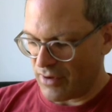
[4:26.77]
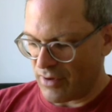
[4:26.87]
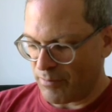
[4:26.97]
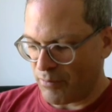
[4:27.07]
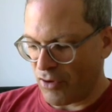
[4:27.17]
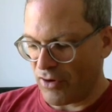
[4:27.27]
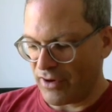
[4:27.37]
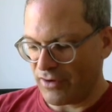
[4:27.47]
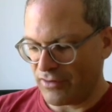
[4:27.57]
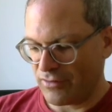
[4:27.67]
a
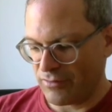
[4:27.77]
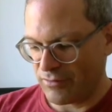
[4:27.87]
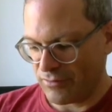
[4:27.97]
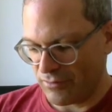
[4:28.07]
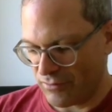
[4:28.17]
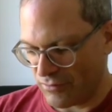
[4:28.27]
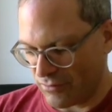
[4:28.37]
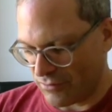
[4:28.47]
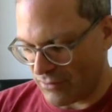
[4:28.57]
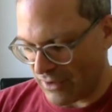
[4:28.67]
point
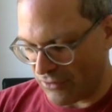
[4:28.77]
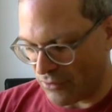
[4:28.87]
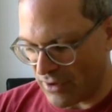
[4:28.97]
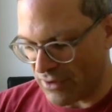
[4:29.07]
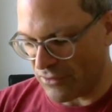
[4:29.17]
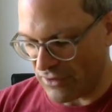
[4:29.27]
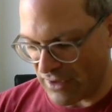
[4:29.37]
that you here see